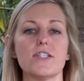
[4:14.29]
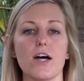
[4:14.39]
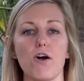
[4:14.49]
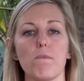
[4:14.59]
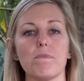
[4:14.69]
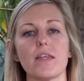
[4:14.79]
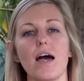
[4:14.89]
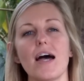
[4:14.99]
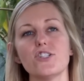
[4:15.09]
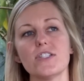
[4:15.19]
So
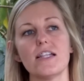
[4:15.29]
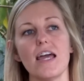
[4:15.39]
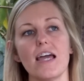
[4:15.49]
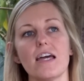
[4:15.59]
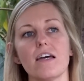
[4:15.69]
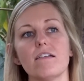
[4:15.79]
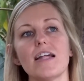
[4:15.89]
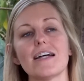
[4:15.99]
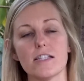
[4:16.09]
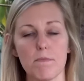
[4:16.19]
I just think
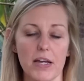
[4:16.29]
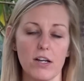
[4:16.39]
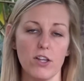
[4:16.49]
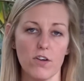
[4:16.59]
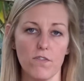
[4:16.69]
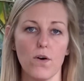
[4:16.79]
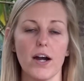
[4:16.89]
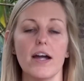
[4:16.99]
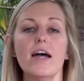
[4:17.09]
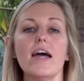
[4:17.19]
that's something to look
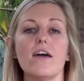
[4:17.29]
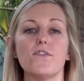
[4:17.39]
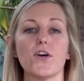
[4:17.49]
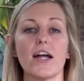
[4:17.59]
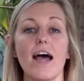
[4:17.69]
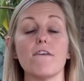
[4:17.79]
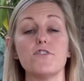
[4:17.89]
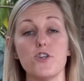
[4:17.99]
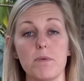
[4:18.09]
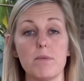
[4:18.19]
for if you're going to have
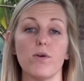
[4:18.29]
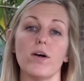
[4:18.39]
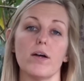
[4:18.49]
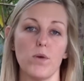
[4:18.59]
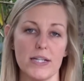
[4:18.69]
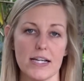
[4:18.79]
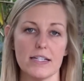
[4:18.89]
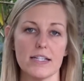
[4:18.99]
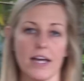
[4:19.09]
two people in one tent